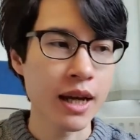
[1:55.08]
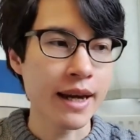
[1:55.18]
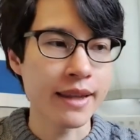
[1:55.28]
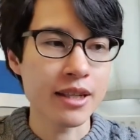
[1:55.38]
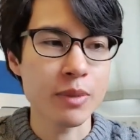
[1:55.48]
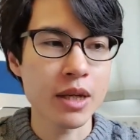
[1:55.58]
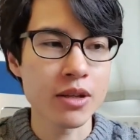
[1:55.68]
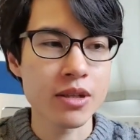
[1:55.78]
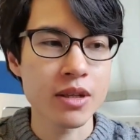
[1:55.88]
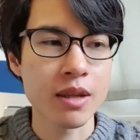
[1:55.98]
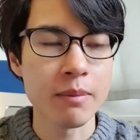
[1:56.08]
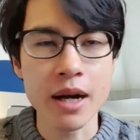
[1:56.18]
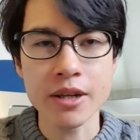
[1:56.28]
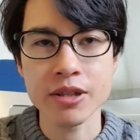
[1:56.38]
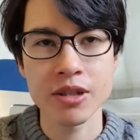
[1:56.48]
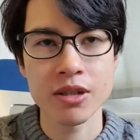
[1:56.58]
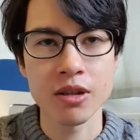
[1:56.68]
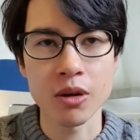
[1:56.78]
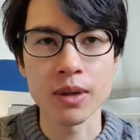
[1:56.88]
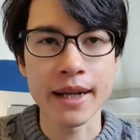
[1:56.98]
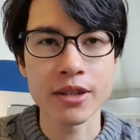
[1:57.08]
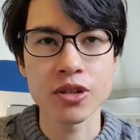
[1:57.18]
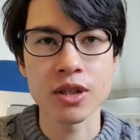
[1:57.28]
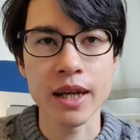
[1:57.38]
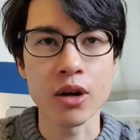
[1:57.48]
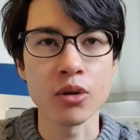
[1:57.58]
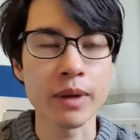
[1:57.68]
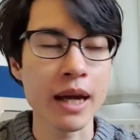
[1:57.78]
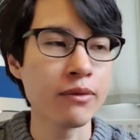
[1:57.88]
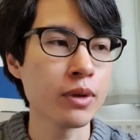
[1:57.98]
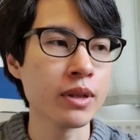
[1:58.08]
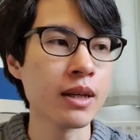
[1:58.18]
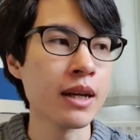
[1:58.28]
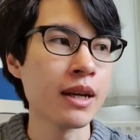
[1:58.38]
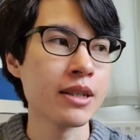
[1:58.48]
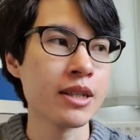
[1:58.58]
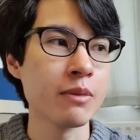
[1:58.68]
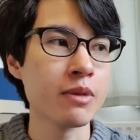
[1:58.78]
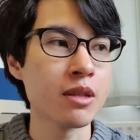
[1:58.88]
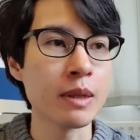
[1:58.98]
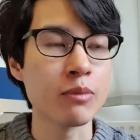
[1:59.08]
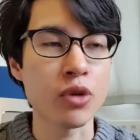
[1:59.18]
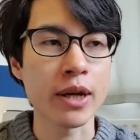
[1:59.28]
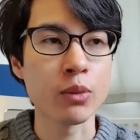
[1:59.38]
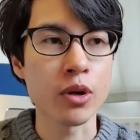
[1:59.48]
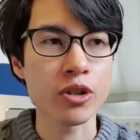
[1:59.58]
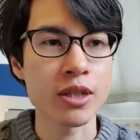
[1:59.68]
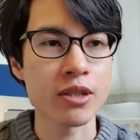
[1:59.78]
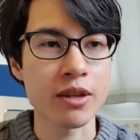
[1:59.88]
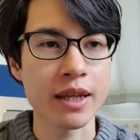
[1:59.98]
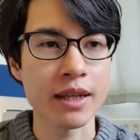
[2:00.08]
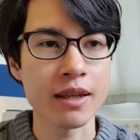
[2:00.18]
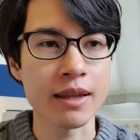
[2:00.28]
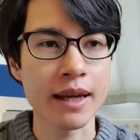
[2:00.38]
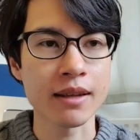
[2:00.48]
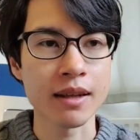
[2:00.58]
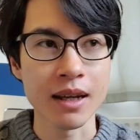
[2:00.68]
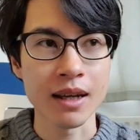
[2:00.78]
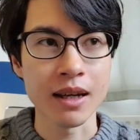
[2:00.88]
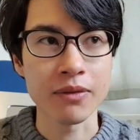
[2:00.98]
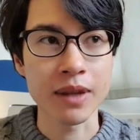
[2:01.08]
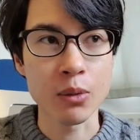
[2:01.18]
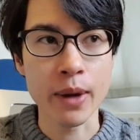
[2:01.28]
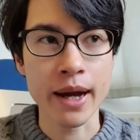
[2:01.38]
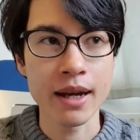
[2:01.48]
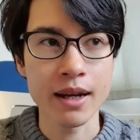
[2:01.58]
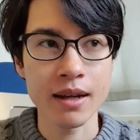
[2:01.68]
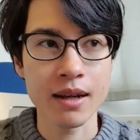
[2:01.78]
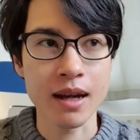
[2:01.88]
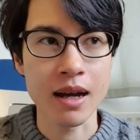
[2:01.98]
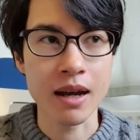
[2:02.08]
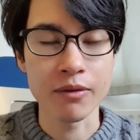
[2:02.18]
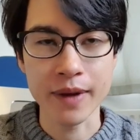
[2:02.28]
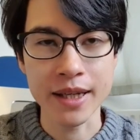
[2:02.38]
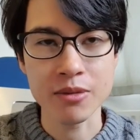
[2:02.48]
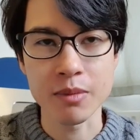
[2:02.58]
and that's because the masks don't actually help. Everyone seems to be brainwashed into thinking that if they wear a face